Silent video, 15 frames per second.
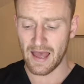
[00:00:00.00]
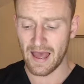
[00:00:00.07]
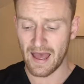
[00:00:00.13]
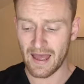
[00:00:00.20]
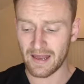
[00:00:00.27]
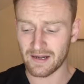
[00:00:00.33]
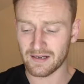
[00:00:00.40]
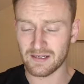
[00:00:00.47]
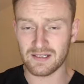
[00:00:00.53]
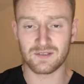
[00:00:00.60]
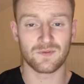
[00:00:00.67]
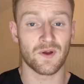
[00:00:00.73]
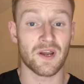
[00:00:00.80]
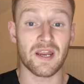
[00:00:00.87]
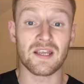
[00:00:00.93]
And
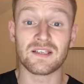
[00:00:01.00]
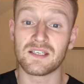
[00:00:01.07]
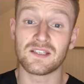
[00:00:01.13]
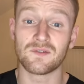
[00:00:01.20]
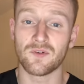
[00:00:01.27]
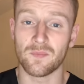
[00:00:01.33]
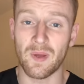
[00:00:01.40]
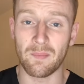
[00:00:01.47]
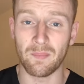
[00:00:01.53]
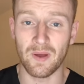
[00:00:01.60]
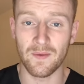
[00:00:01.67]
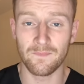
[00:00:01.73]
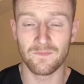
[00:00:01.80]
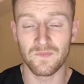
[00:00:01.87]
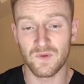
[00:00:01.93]
it's very easy to
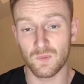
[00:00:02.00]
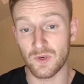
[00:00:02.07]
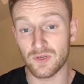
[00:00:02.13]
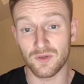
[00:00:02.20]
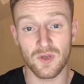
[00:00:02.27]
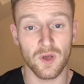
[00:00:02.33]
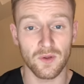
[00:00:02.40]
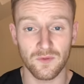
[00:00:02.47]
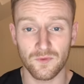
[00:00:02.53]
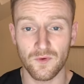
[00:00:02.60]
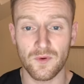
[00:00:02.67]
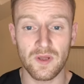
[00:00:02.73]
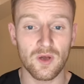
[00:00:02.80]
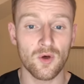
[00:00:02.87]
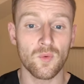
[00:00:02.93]
remember when you're going
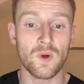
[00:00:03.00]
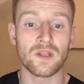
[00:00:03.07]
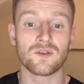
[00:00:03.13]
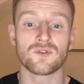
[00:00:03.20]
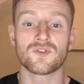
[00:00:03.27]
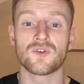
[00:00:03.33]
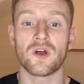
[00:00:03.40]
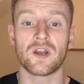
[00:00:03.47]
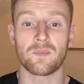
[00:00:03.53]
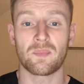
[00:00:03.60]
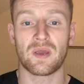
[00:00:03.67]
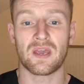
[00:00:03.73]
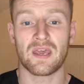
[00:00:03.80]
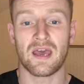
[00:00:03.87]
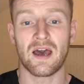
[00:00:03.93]
through it or when you're trying to
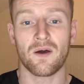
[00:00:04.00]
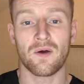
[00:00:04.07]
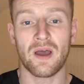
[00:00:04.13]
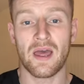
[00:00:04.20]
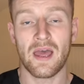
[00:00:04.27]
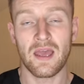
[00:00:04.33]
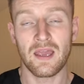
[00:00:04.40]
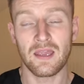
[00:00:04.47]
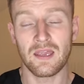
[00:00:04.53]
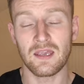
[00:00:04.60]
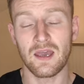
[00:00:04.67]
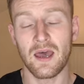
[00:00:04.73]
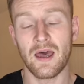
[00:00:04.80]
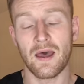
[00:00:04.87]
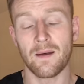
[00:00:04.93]
pick out
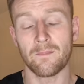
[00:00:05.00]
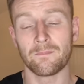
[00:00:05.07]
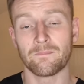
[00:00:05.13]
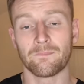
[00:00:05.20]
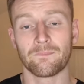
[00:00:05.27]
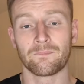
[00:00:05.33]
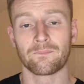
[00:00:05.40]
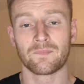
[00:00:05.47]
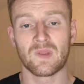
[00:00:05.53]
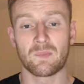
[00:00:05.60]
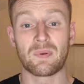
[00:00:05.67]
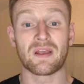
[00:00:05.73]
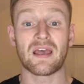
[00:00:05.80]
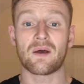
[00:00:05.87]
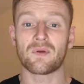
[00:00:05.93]
a um,
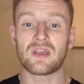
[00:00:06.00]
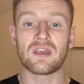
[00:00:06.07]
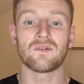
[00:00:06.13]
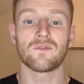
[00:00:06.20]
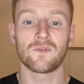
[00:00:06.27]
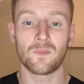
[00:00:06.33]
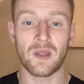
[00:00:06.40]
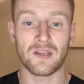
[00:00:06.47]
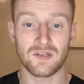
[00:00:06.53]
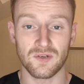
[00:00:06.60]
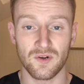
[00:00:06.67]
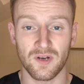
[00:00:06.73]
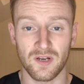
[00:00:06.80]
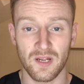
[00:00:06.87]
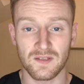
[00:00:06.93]
pick out key
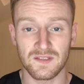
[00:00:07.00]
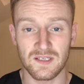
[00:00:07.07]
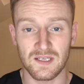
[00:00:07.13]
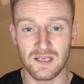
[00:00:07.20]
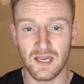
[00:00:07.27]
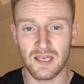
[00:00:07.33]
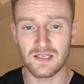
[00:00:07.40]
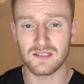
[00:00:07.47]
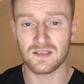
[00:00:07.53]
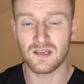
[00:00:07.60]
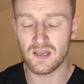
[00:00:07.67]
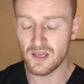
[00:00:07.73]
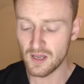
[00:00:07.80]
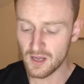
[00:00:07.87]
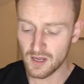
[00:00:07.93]
information on an unseen case.
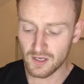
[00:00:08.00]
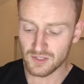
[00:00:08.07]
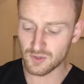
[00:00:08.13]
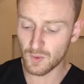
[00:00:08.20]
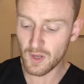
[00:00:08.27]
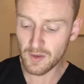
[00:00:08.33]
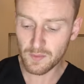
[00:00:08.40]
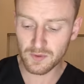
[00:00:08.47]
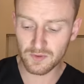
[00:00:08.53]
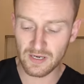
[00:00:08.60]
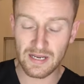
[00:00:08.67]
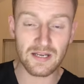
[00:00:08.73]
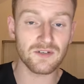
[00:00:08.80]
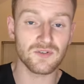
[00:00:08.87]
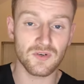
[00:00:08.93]
So I would
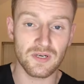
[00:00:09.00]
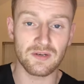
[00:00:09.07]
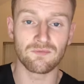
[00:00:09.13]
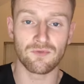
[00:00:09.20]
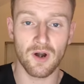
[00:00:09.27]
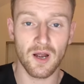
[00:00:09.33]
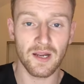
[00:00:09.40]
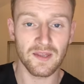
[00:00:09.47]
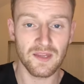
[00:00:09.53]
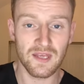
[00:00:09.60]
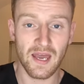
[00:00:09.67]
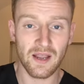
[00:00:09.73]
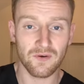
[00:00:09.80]
literally write the